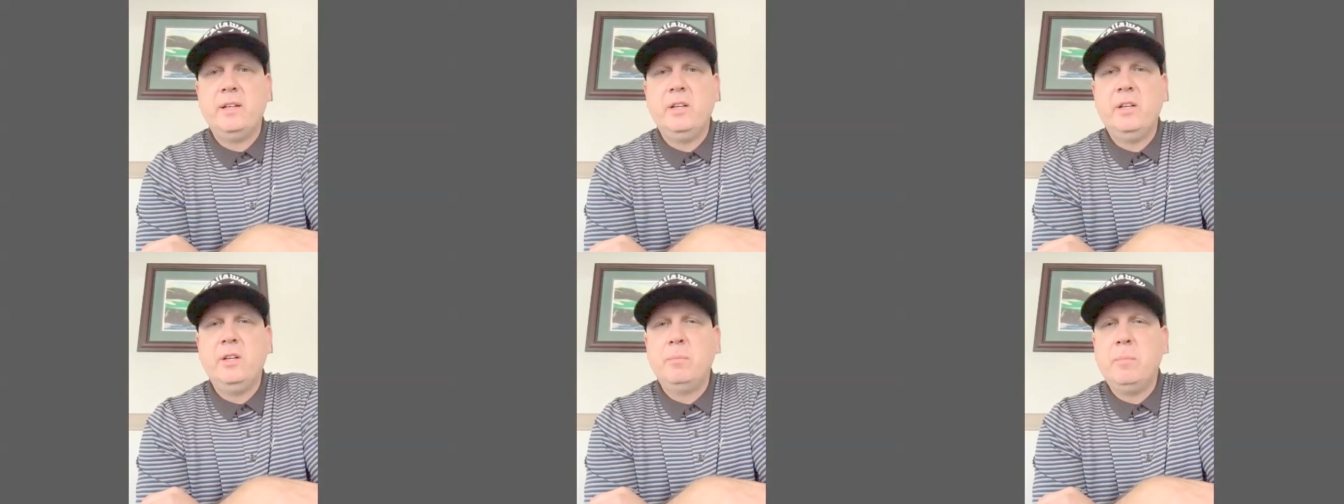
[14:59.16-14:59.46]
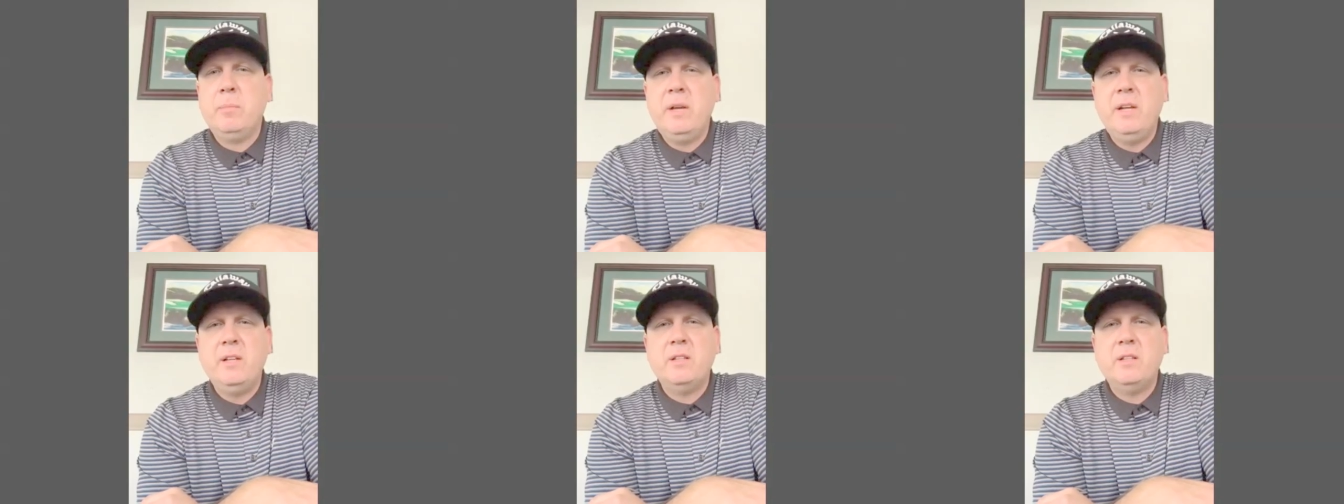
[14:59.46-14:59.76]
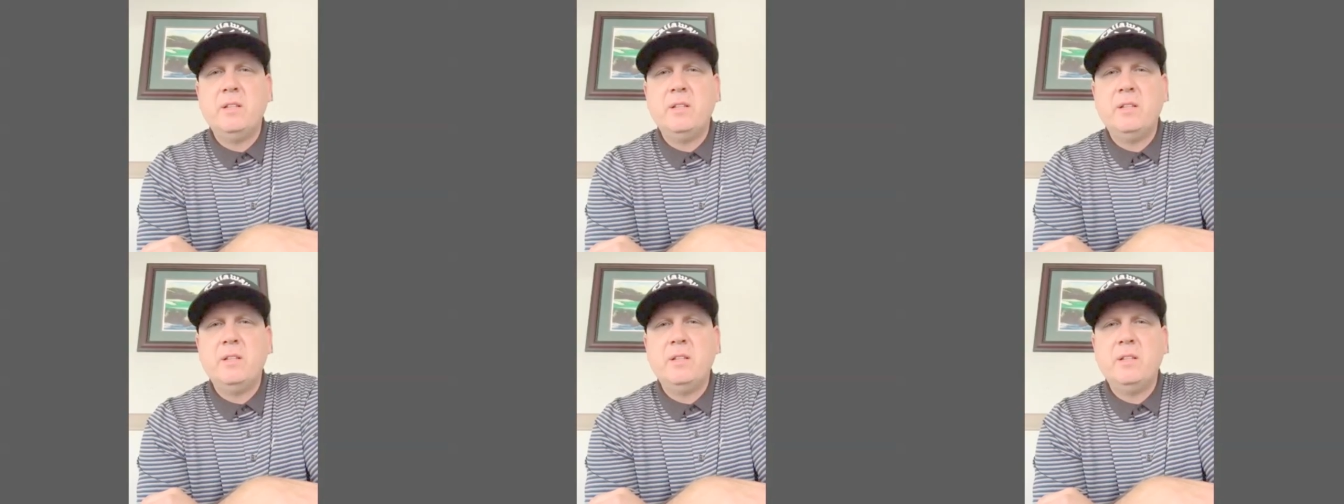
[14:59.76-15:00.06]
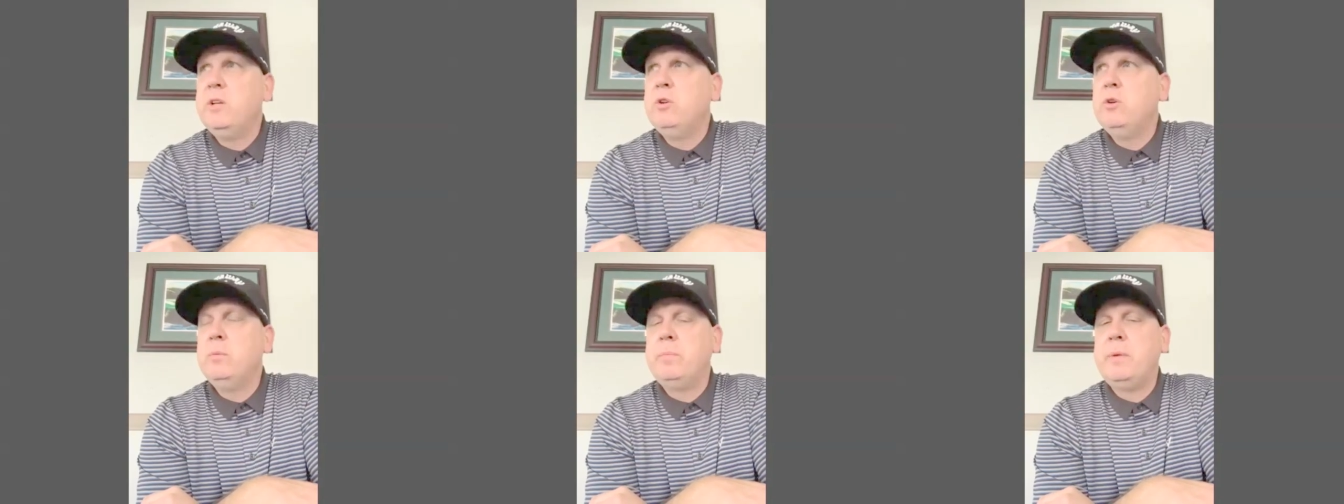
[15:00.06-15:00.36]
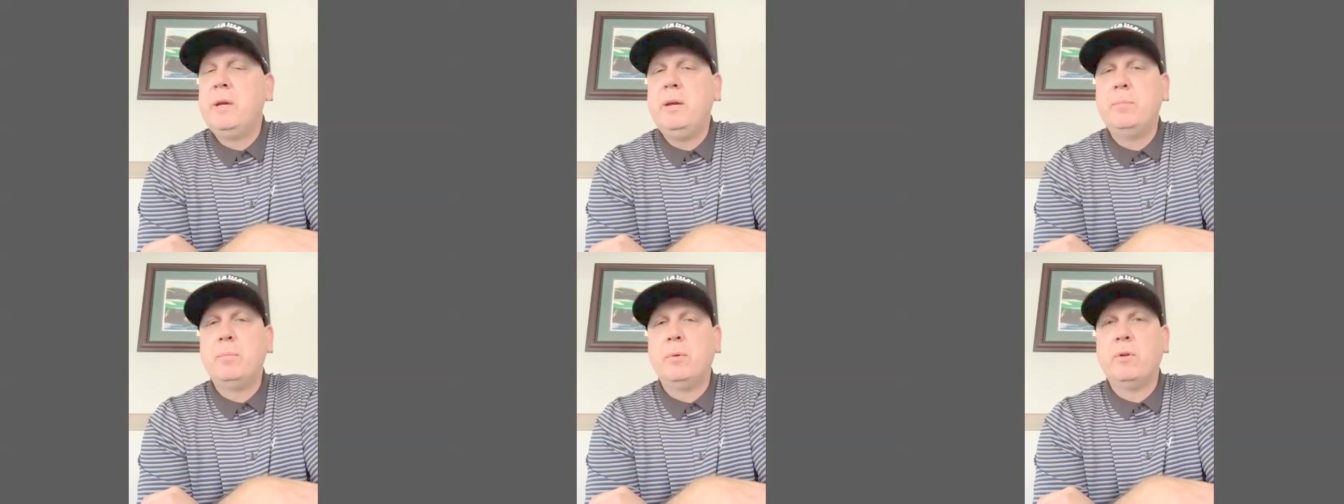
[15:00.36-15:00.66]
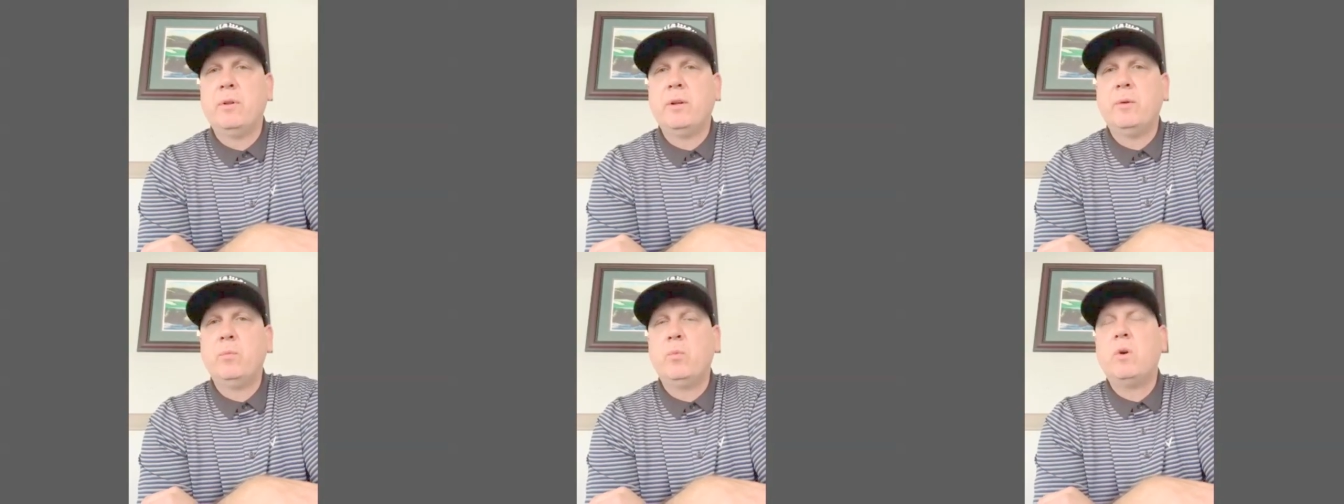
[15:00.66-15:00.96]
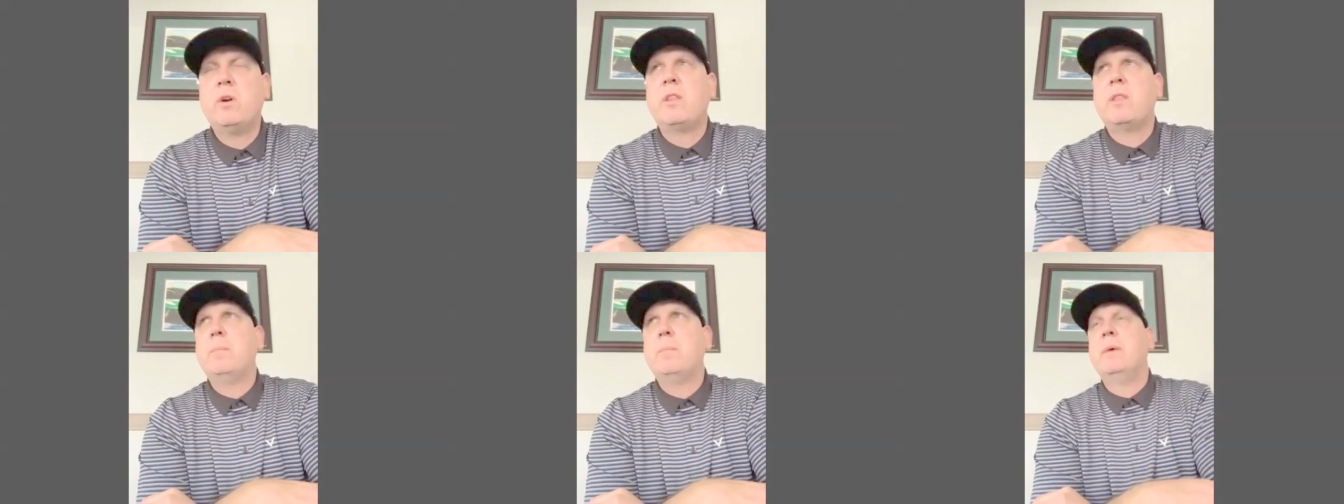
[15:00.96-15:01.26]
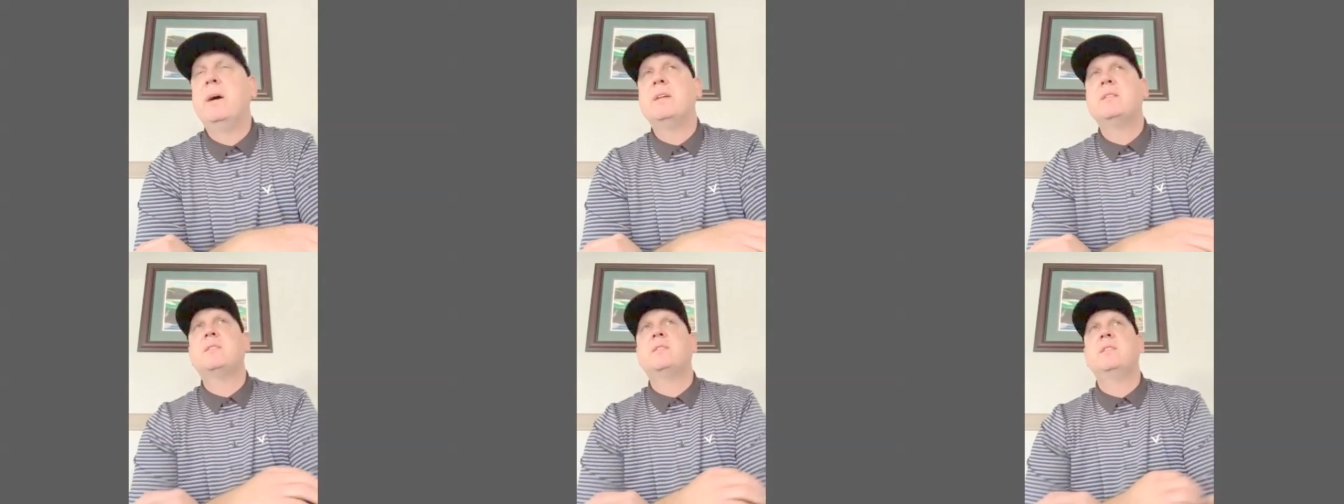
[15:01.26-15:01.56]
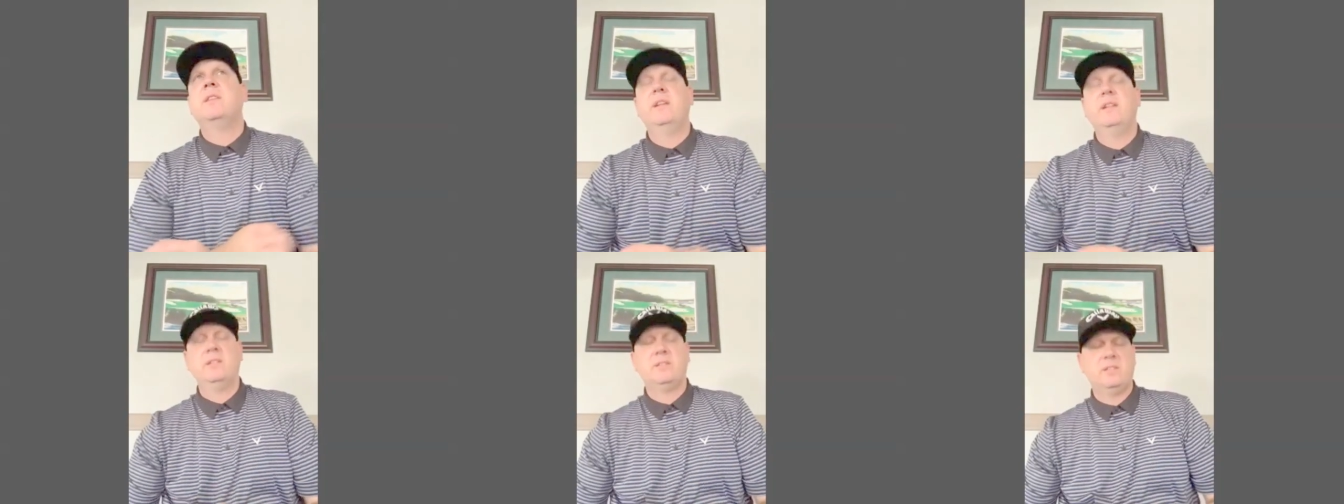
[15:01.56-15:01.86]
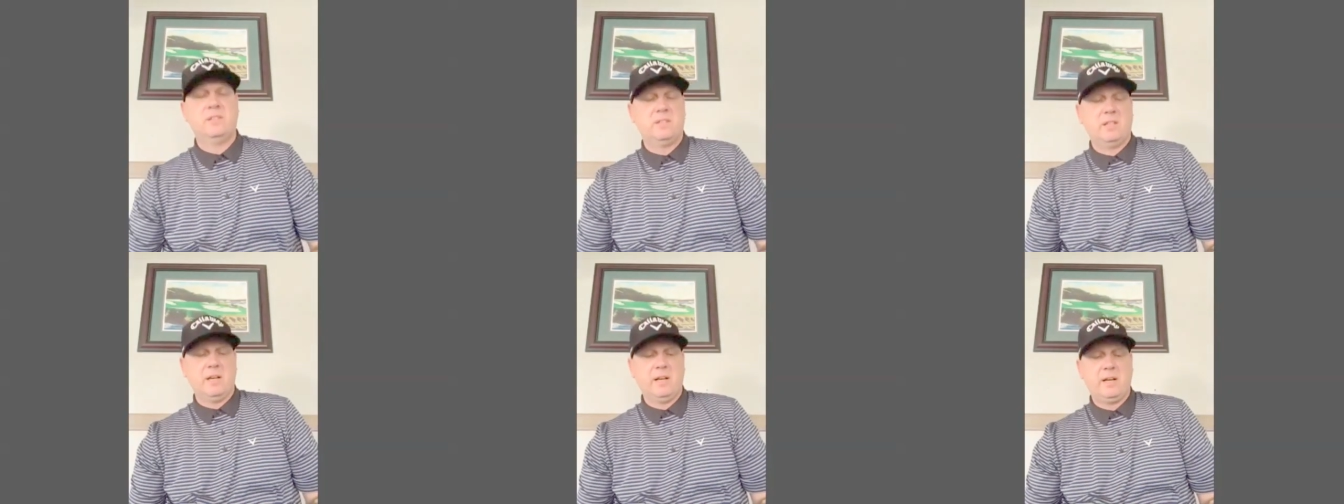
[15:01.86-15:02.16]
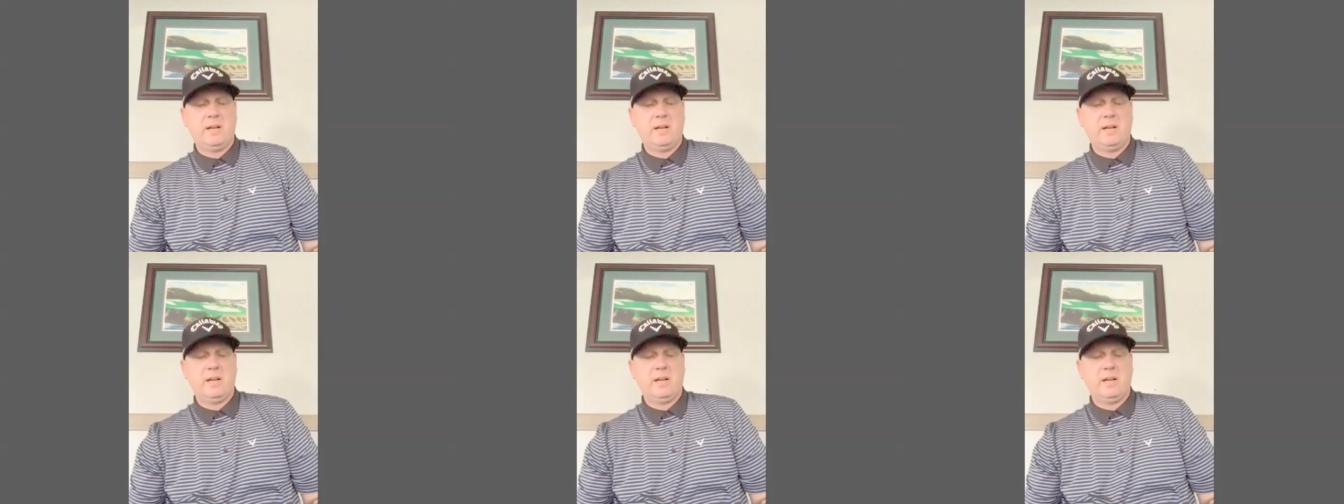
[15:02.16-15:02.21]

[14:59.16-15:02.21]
you meet so many new people. And one of the best things is like,